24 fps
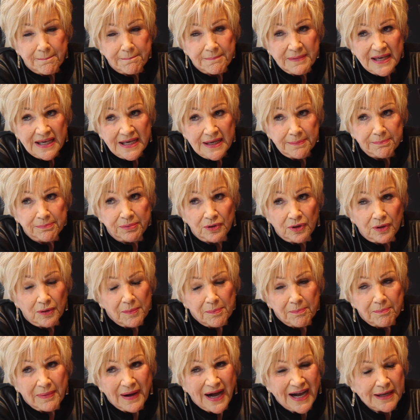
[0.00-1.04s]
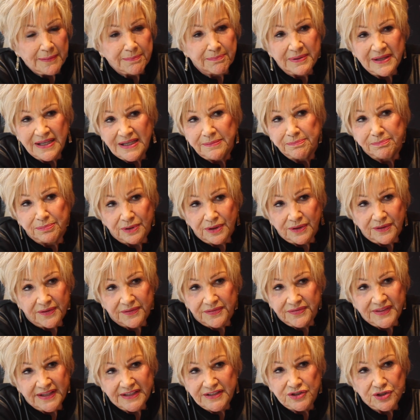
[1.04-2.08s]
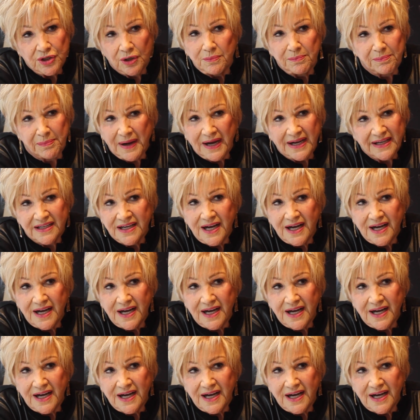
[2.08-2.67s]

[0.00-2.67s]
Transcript: people buy people. They don't buy